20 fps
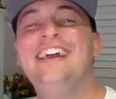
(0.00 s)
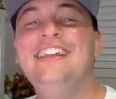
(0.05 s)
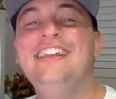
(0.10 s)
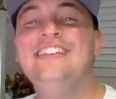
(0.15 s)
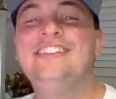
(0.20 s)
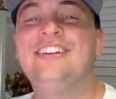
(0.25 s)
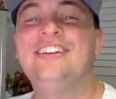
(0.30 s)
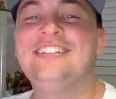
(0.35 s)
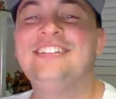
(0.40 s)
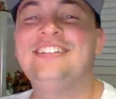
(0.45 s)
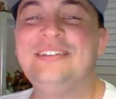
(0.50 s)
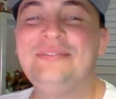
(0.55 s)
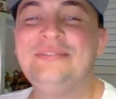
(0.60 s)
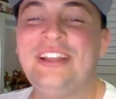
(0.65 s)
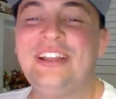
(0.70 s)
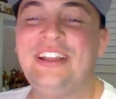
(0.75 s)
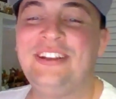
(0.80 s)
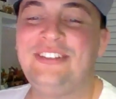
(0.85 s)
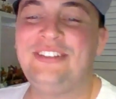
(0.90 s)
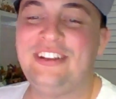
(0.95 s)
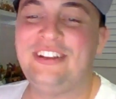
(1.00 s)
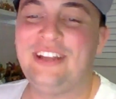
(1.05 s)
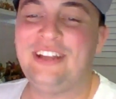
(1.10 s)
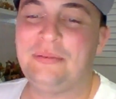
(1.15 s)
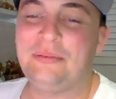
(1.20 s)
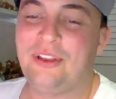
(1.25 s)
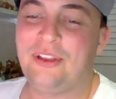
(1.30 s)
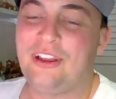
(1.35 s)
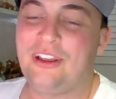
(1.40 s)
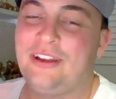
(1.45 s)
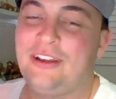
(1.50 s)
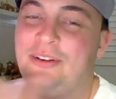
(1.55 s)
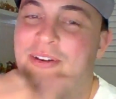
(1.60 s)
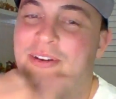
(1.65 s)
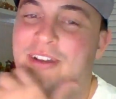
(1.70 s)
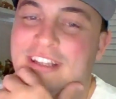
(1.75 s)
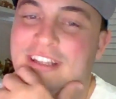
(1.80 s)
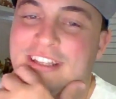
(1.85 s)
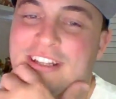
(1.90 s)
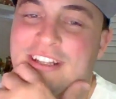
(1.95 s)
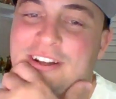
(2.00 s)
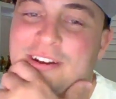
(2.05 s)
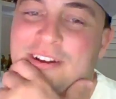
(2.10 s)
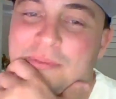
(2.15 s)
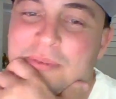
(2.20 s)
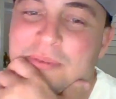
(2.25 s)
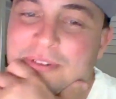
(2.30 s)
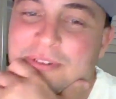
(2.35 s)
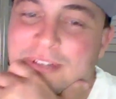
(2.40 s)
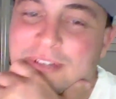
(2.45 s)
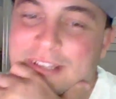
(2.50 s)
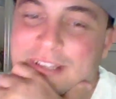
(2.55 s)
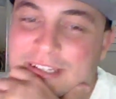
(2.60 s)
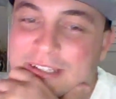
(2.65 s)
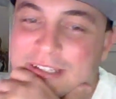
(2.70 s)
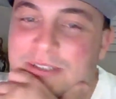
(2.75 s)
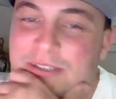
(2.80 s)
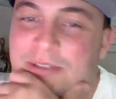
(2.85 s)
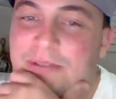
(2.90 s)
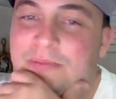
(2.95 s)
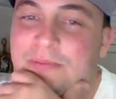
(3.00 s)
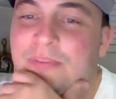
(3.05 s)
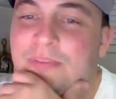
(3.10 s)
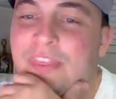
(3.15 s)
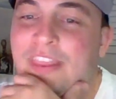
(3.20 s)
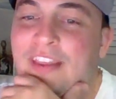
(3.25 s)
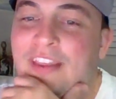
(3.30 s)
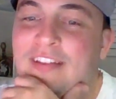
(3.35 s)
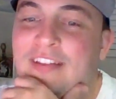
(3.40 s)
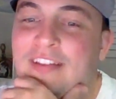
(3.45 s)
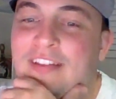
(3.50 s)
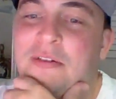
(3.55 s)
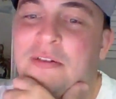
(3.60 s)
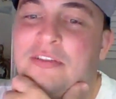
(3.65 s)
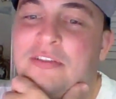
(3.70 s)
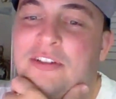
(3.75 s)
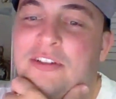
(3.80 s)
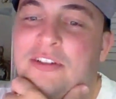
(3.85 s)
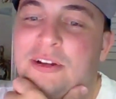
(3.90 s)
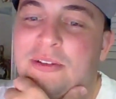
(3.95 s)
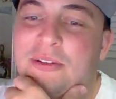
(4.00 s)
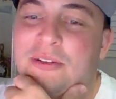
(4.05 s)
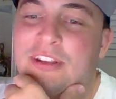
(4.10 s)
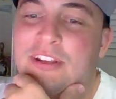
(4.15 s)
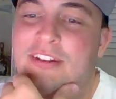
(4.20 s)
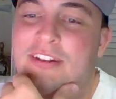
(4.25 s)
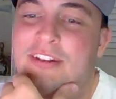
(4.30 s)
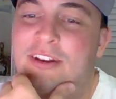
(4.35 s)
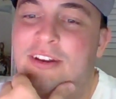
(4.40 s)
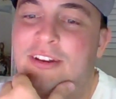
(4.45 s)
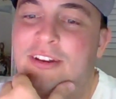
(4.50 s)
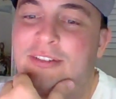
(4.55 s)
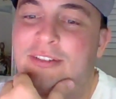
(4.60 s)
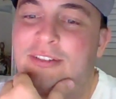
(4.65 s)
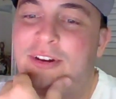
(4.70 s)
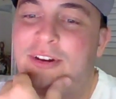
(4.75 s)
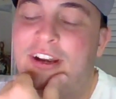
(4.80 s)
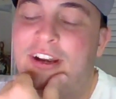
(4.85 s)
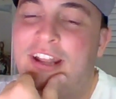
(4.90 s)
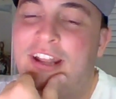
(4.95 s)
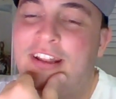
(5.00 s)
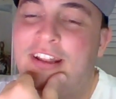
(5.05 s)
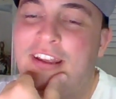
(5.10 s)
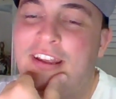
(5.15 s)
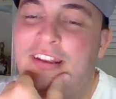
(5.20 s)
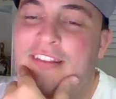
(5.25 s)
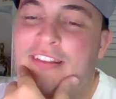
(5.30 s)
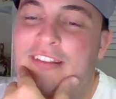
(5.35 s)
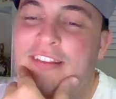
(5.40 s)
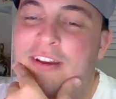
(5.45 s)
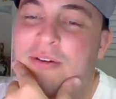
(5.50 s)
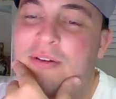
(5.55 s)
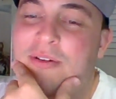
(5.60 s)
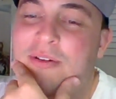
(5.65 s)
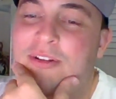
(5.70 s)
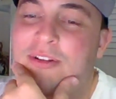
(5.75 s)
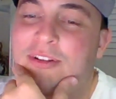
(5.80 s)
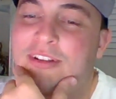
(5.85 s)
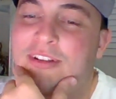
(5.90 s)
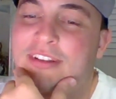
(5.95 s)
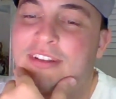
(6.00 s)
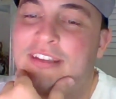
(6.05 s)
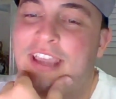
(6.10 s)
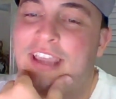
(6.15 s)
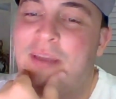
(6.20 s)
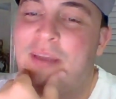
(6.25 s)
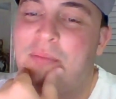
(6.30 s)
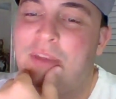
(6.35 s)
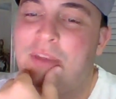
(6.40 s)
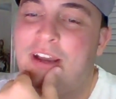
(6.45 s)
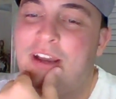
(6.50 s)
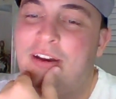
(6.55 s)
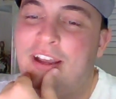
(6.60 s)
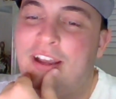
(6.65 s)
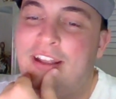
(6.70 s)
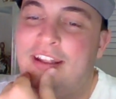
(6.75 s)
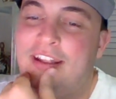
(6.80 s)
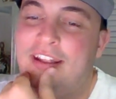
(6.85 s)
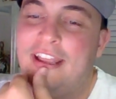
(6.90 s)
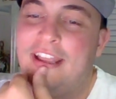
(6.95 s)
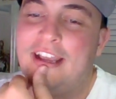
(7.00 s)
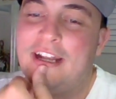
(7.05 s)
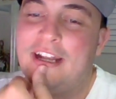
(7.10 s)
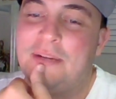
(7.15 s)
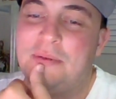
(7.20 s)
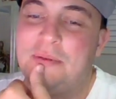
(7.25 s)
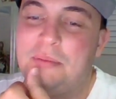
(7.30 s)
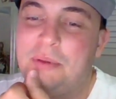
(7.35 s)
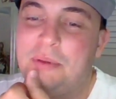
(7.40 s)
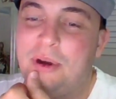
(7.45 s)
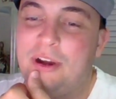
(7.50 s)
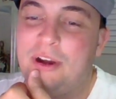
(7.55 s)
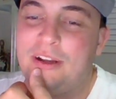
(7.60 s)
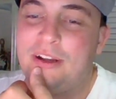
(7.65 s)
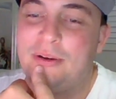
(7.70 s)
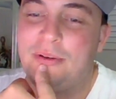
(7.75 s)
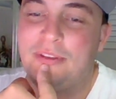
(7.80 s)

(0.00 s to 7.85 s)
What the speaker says: So somebody at G-Dub's like, "Oi, you know it'd be really cool. So we've got all these nerds, right, and they're hooked on this game now, and they're going to be buying all